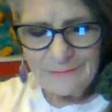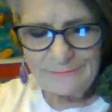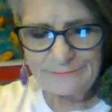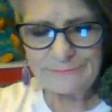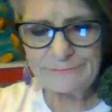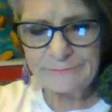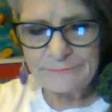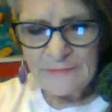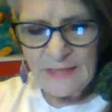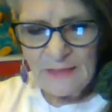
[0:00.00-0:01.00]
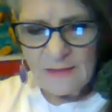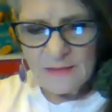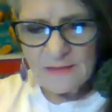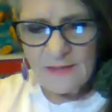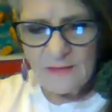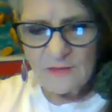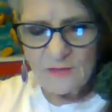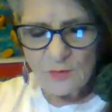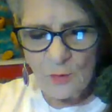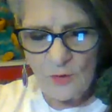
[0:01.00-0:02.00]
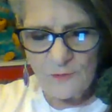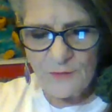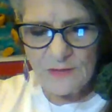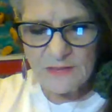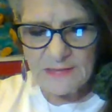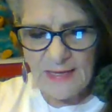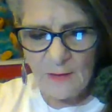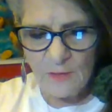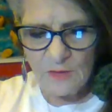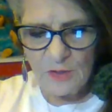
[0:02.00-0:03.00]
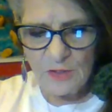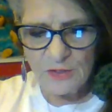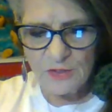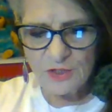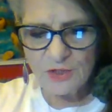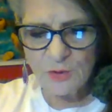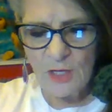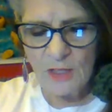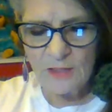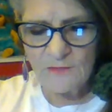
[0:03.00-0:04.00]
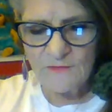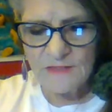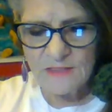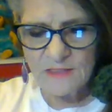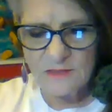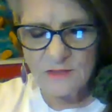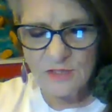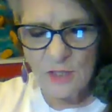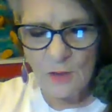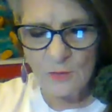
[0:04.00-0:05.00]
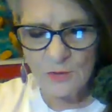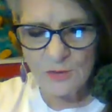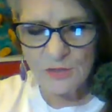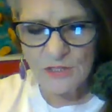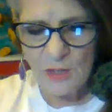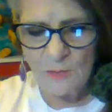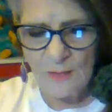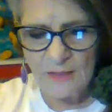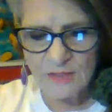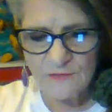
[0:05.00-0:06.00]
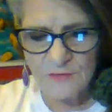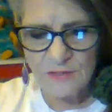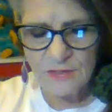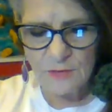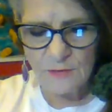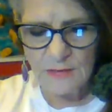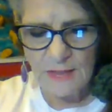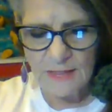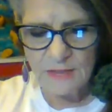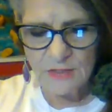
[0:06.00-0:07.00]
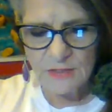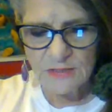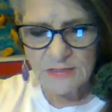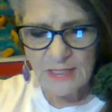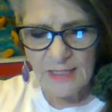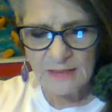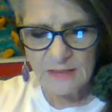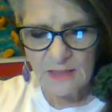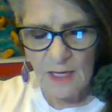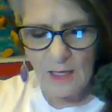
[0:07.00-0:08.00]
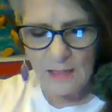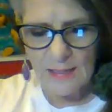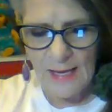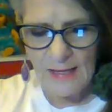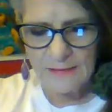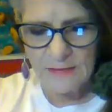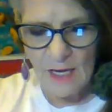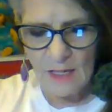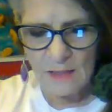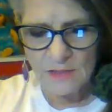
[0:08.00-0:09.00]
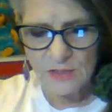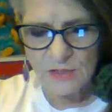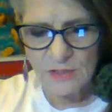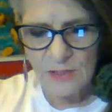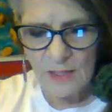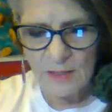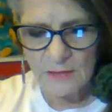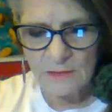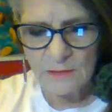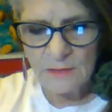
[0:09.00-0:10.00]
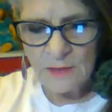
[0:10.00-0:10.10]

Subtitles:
"Hmm," said the dwarf with a sour look and a shrug of his shoulders. "So much for dear relations. Thank God I acknowledge none.